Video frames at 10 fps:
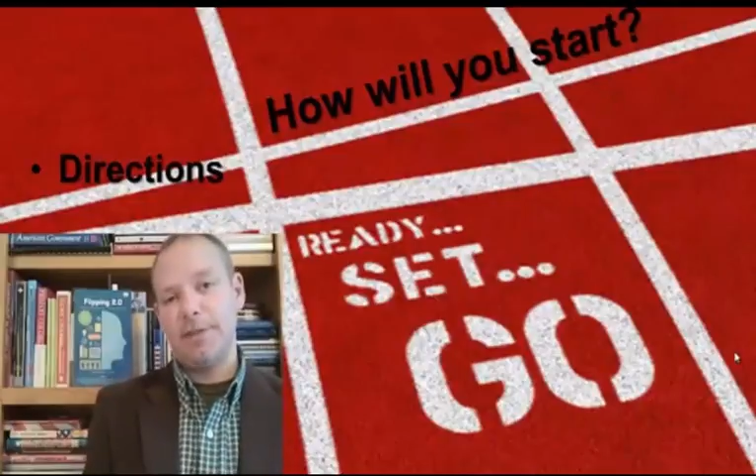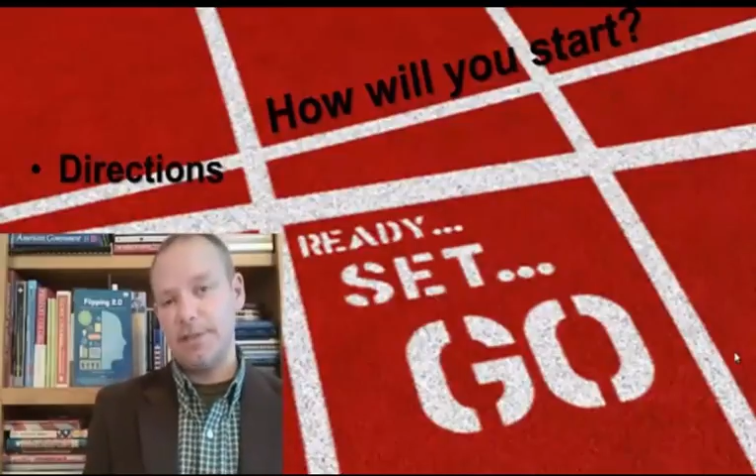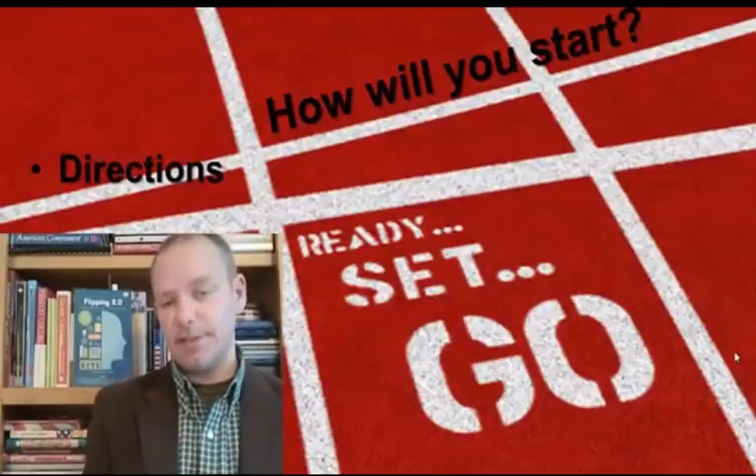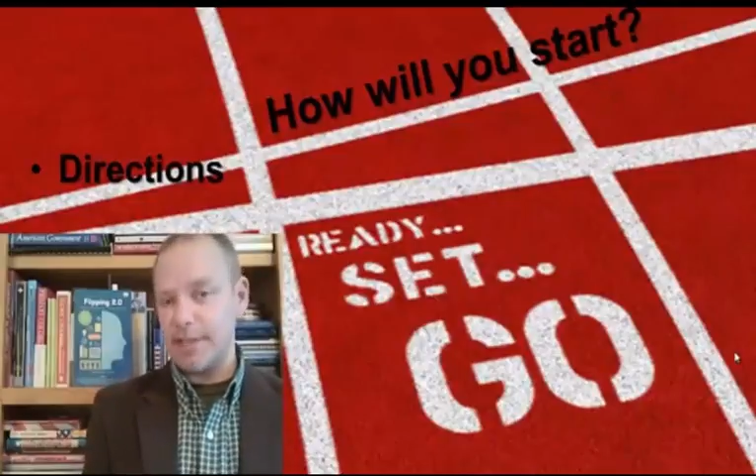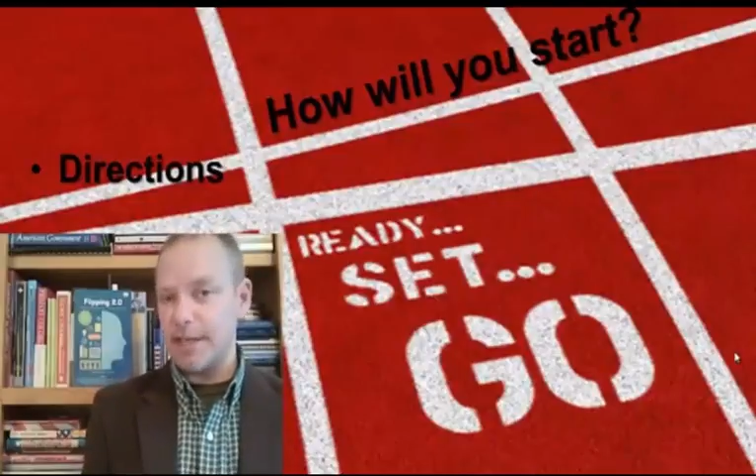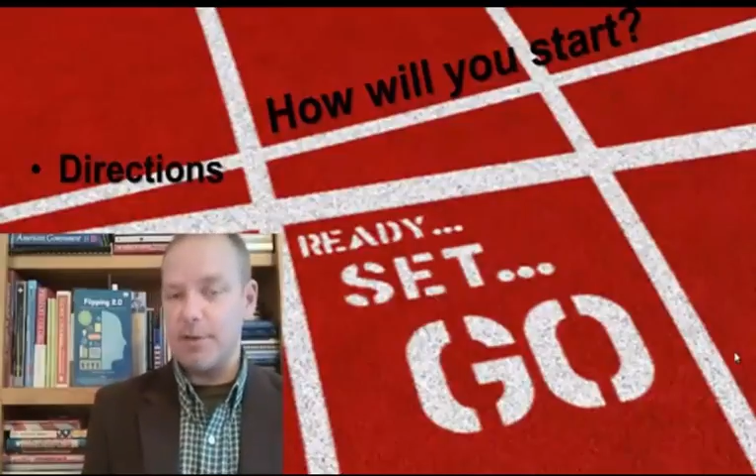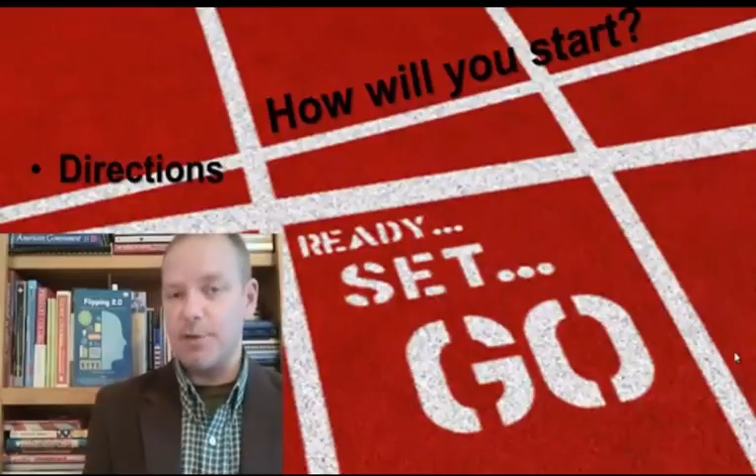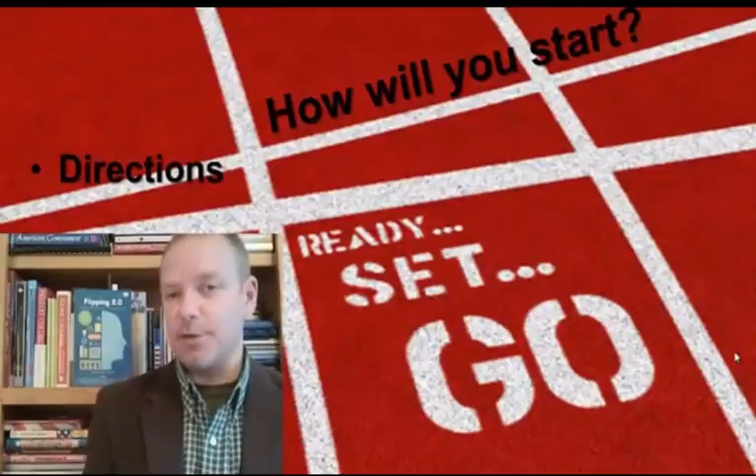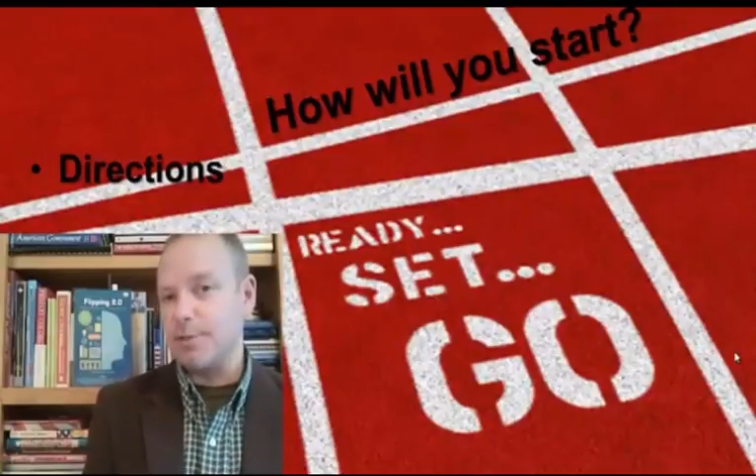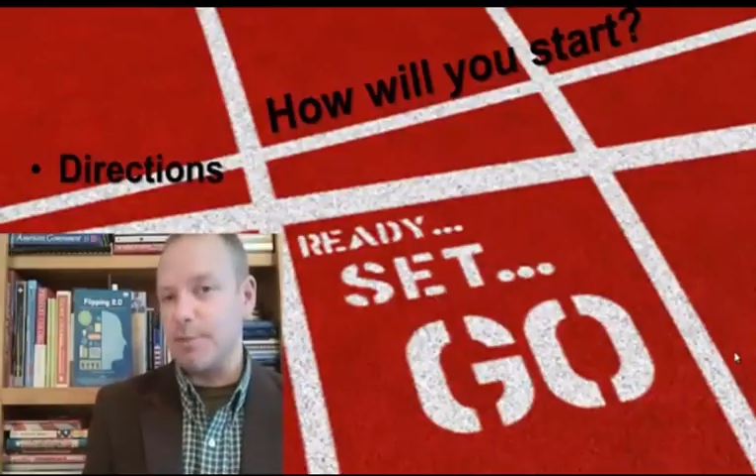
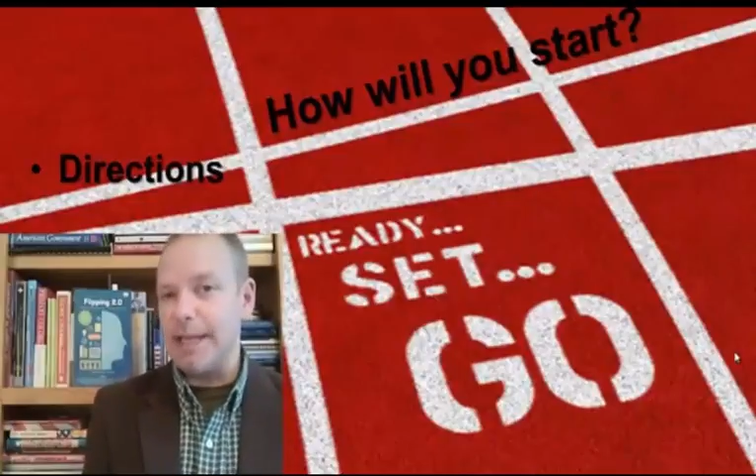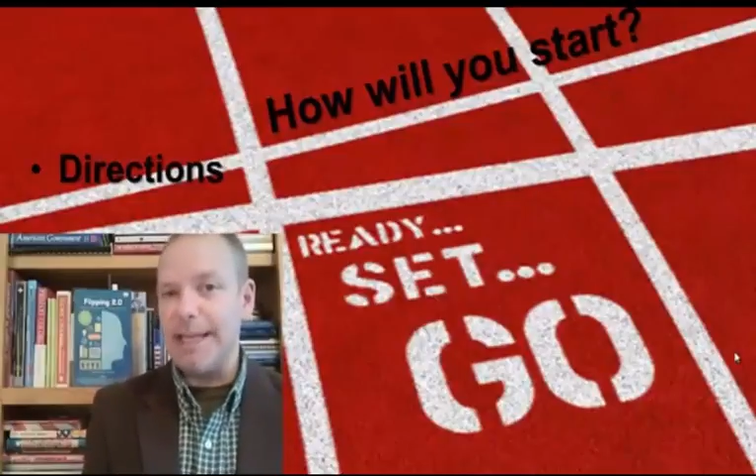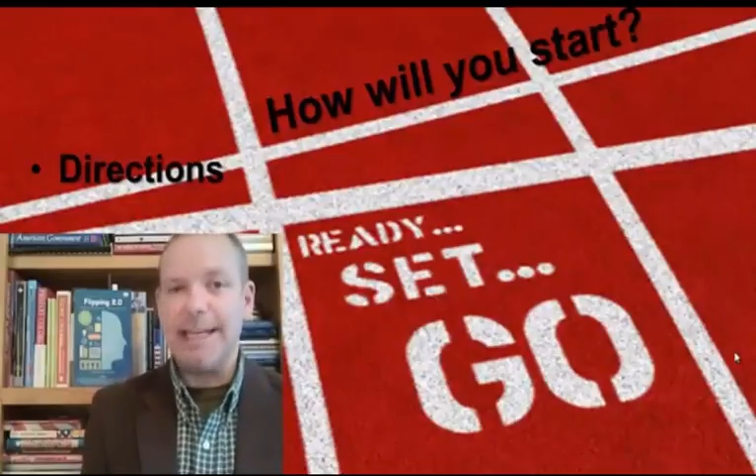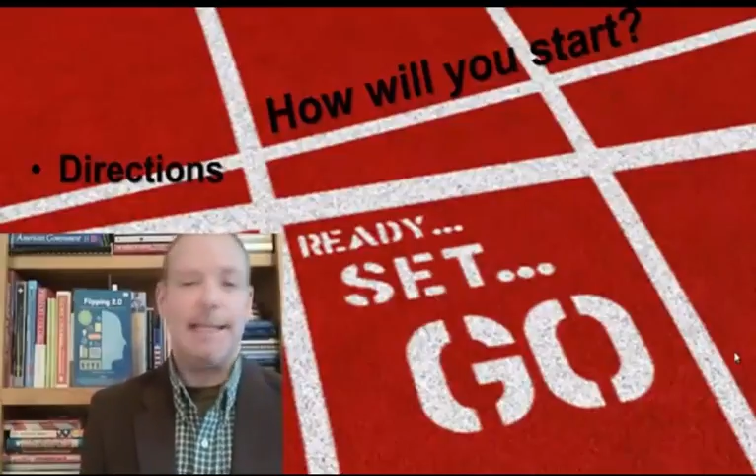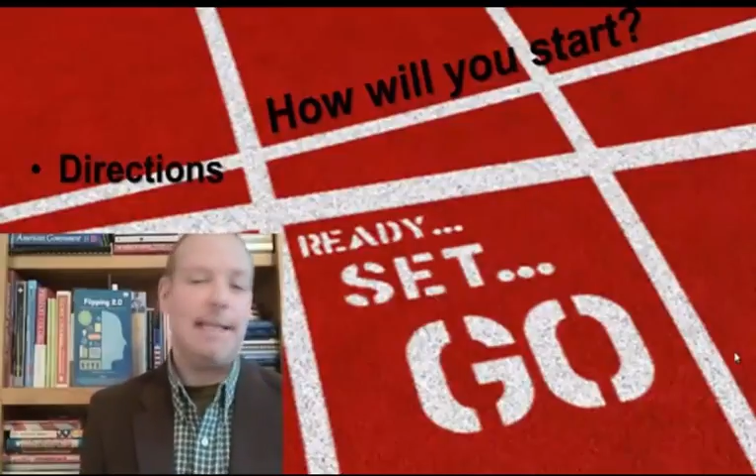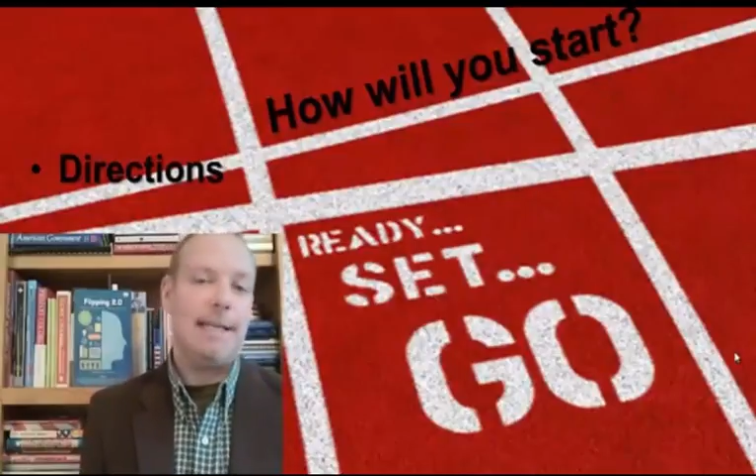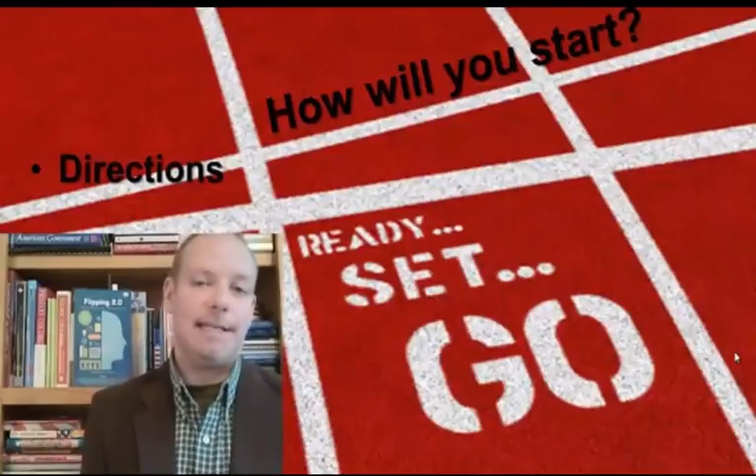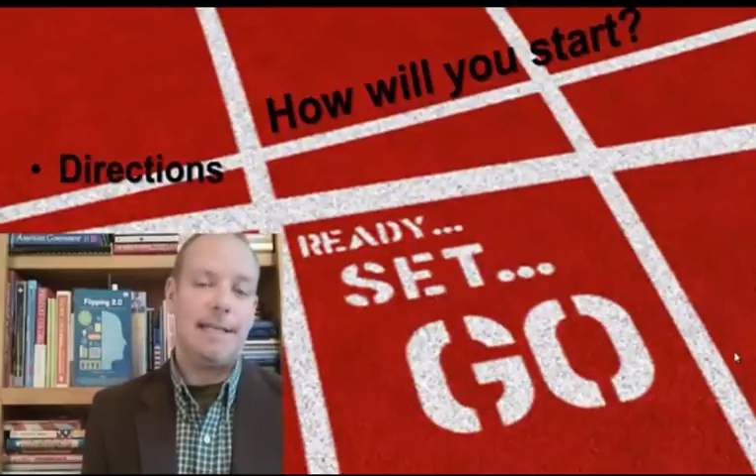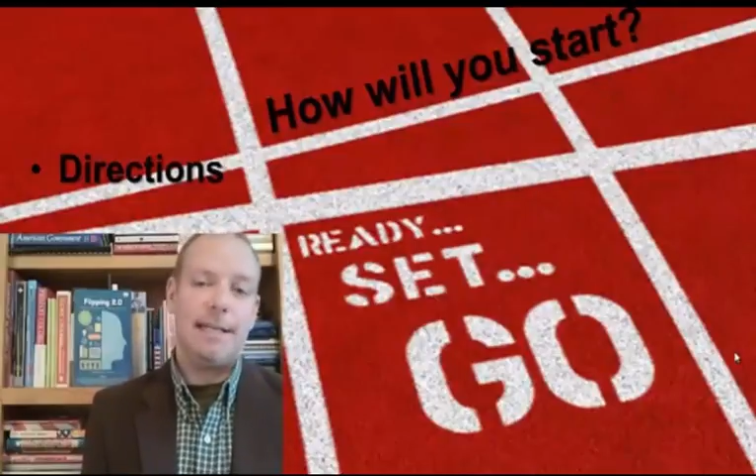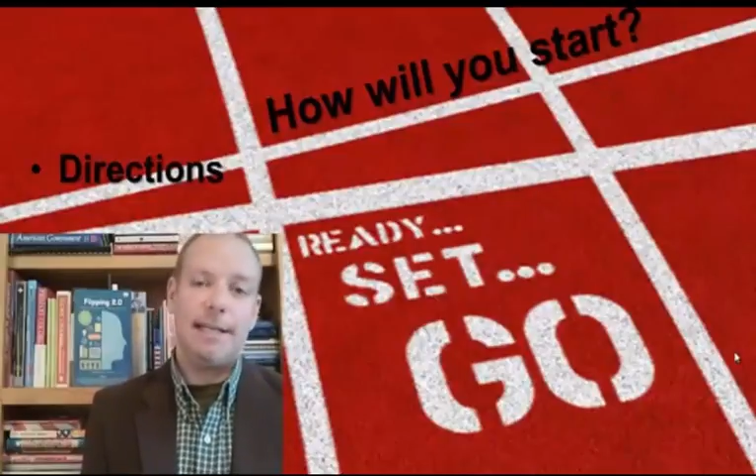you explaining
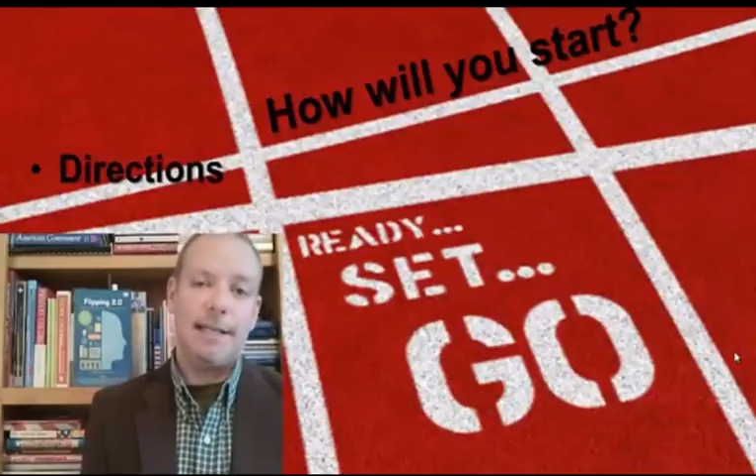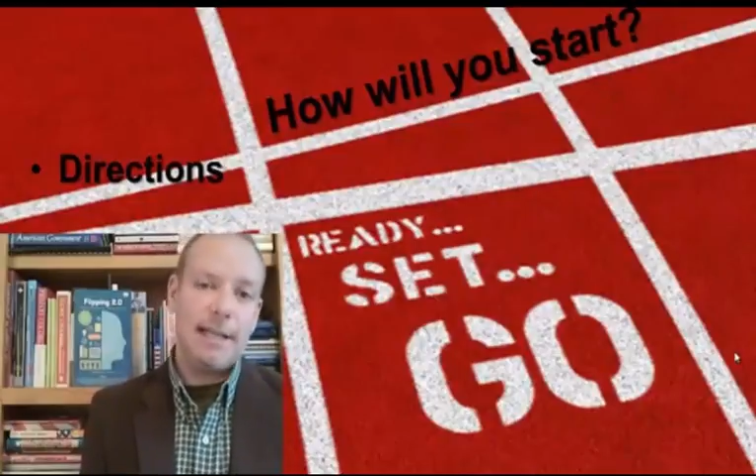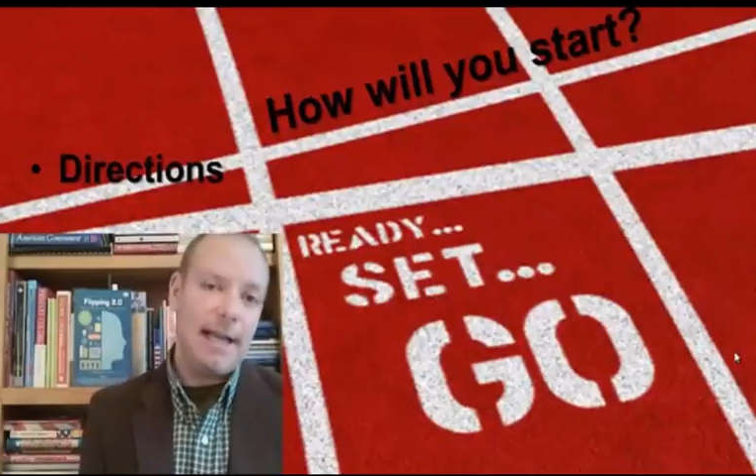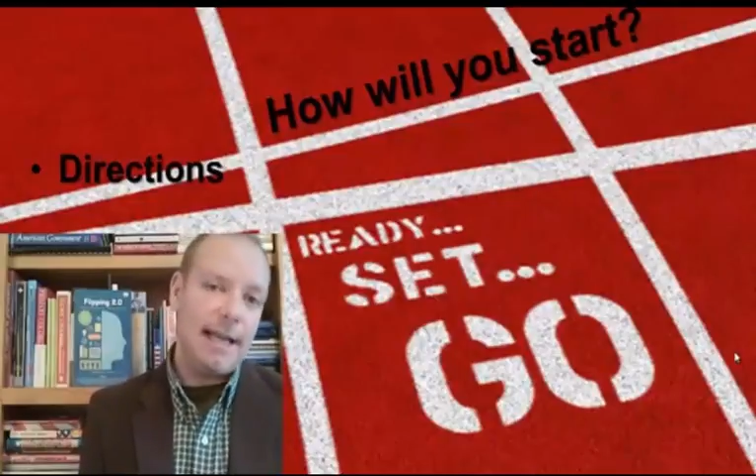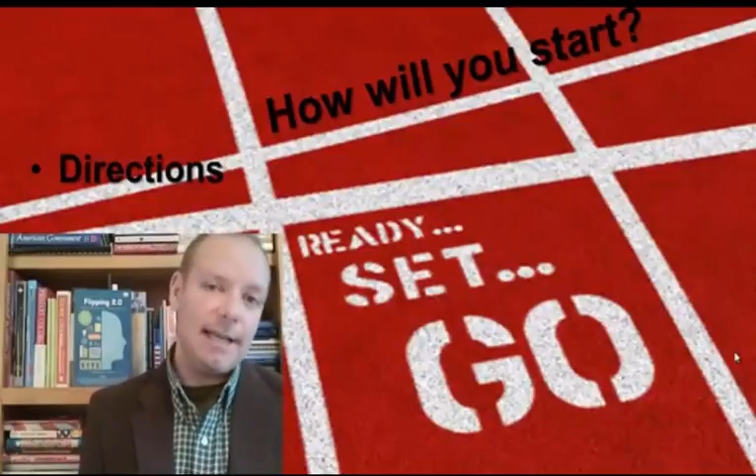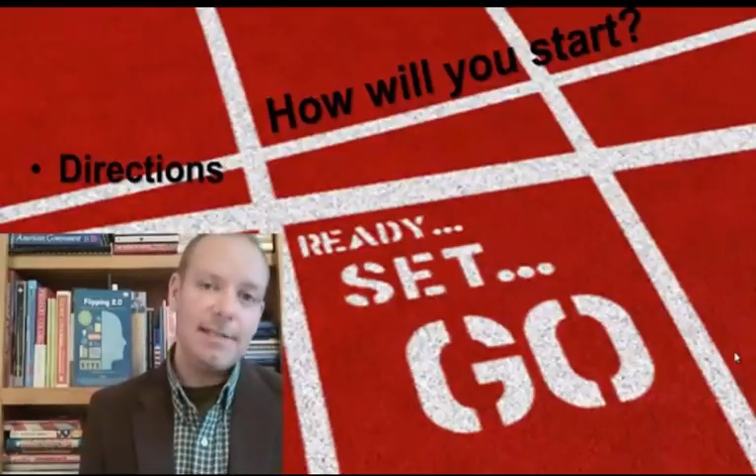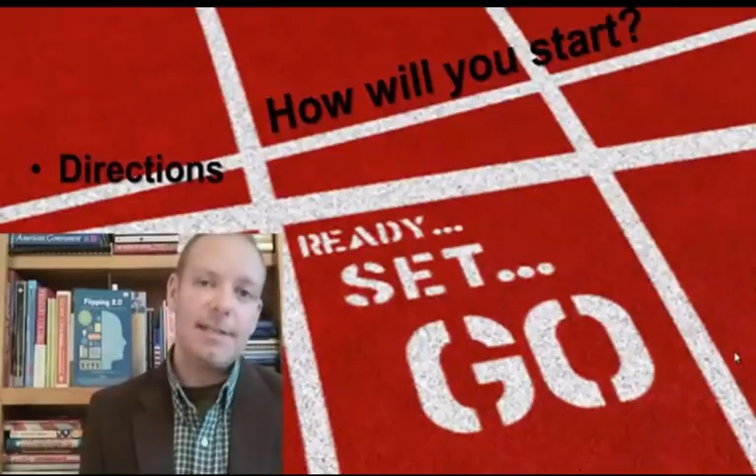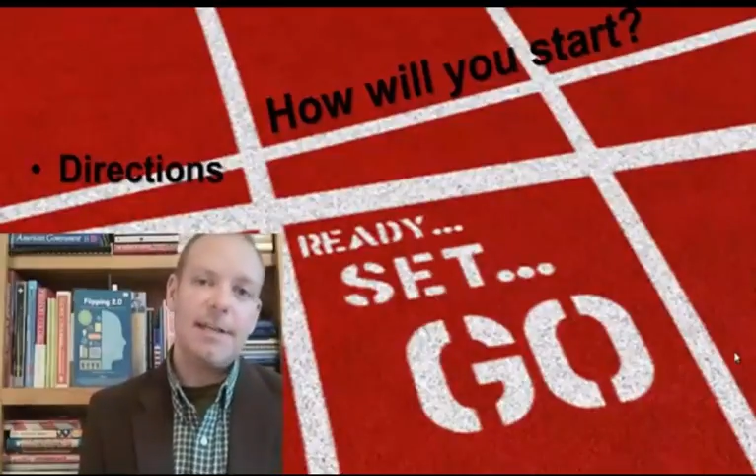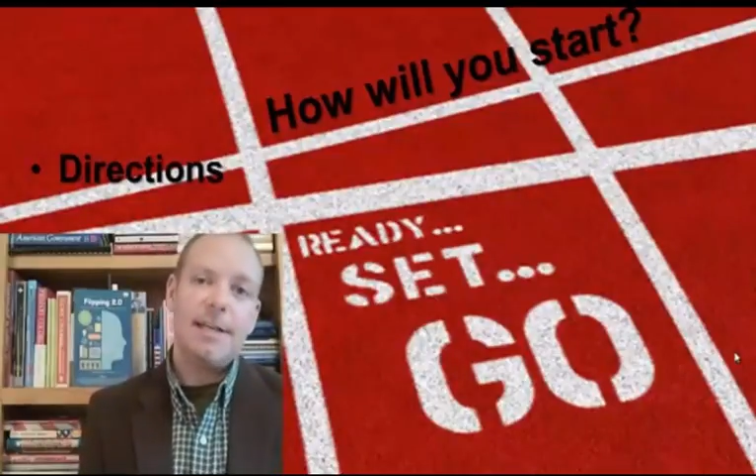things in class